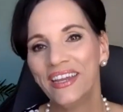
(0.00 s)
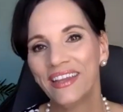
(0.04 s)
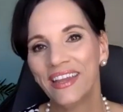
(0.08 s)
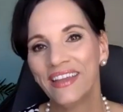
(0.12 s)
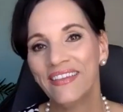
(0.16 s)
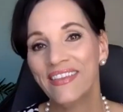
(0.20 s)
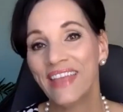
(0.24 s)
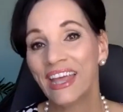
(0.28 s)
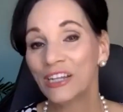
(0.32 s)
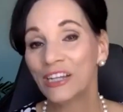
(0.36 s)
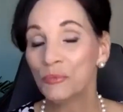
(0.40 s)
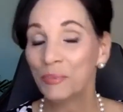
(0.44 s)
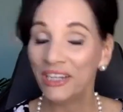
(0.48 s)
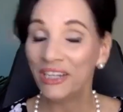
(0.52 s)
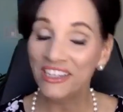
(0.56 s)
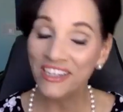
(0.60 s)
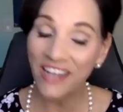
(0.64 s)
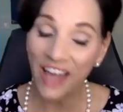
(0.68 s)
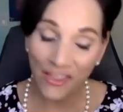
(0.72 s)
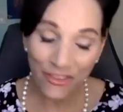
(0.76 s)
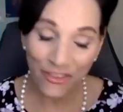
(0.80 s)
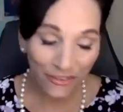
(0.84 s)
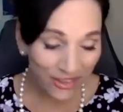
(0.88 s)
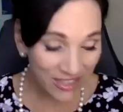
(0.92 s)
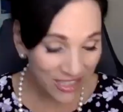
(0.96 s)
And that'll be
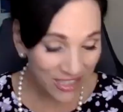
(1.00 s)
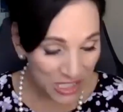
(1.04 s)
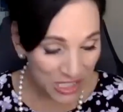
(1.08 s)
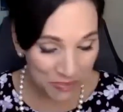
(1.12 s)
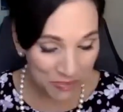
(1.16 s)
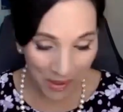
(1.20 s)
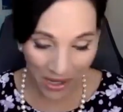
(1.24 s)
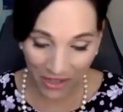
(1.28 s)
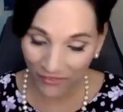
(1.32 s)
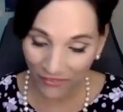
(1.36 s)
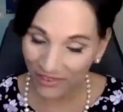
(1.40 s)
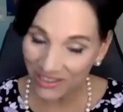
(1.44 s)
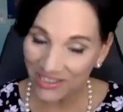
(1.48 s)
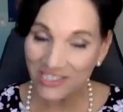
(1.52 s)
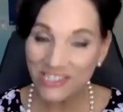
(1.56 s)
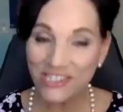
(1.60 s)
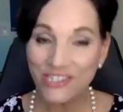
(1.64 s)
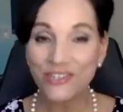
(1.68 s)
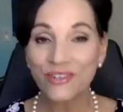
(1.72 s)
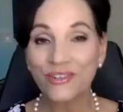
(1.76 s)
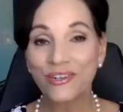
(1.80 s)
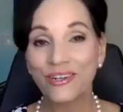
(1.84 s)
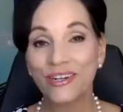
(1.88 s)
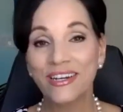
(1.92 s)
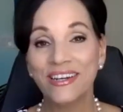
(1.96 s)
another inspiring
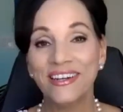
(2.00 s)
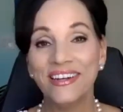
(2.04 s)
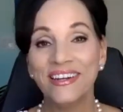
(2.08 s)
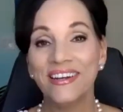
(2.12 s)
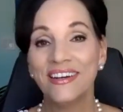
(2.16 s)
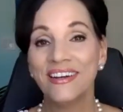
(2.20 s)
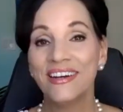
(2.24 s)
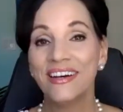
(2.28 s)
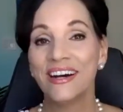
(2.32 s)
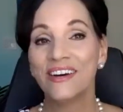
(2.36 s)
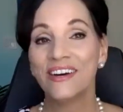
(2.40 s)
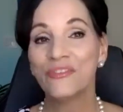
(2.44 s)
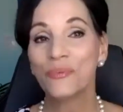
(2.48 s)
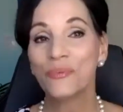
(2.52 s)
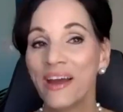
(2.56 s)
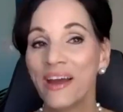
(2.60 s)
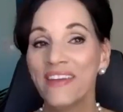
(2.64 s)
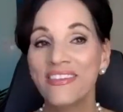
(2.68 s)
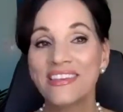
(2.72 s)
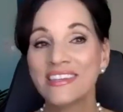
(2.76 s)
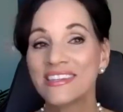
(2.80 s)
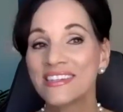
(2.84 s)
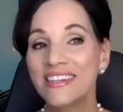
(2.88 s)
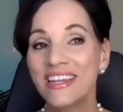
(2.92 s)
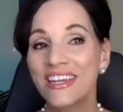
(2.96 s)
story of
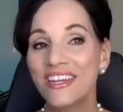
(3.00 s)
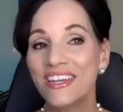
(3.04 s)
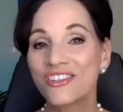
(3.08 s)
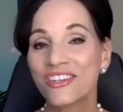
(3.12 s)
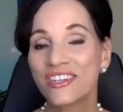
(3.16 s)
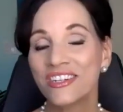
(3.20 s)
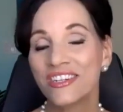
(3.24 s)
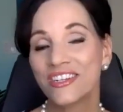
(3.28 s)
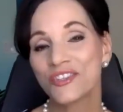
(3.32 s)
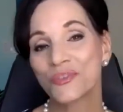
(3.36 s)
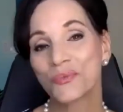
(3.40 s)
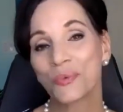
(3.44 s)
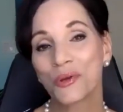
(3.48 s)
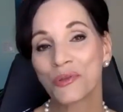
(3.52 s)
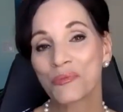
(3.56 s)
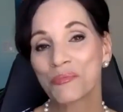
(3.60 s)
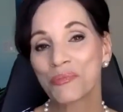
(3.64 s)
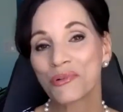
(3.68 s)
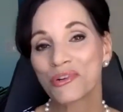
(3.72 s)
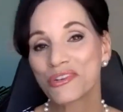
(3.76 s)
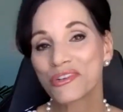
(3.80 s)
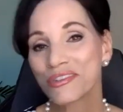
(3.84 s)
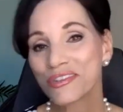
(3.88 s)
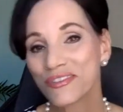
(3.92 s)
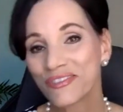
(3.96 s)
this nation is worth
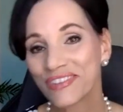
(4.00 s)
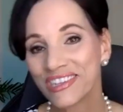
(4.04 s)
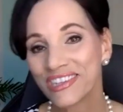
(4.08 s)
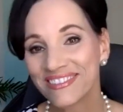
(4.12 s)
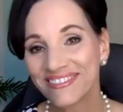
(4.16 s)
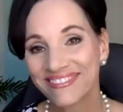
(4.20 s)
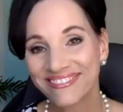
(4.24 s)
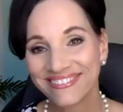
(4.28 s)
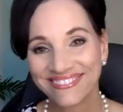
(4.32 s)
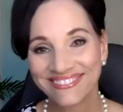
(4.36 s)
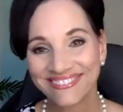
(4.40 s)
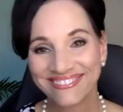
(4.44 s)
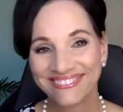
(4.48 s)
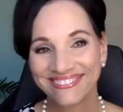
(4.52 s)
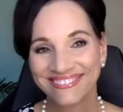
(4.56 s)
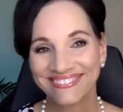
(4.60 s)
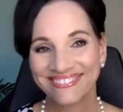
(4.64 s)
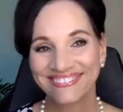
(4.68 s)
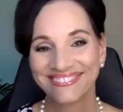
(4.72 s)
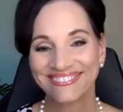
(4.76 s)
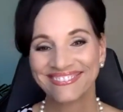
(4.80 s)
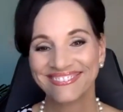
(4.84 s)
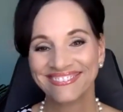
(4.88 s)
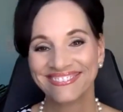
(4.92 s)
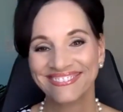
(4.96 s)
preserving.
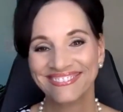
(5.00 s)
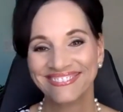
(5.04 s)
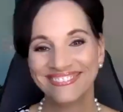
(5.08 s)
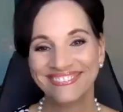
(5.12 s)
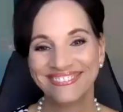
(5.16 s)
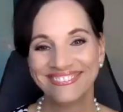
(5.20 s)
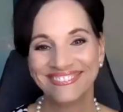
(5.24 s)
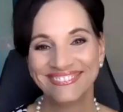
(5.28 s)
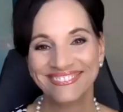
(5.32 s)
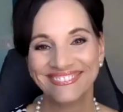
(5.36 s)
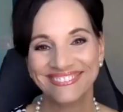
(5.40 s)
Yes. Yeah.